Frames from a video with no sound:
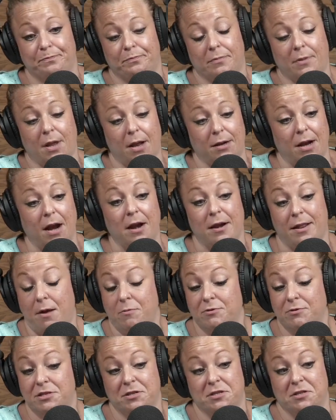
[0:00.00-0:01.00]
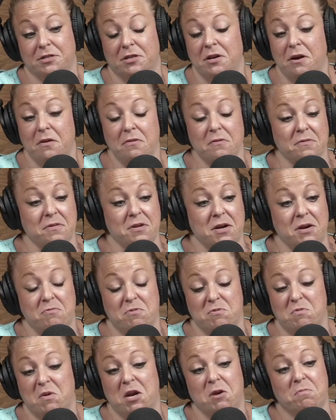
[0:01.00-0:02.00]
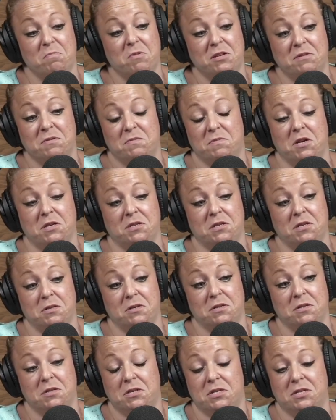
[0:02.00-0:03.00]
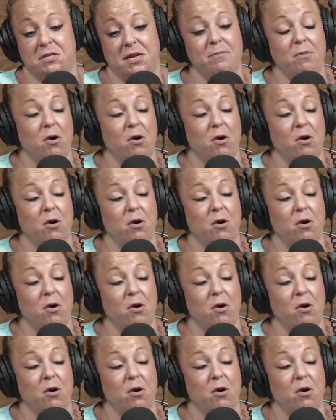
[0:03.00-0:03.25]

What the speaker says: That was just another thing. Like, this doesn't seem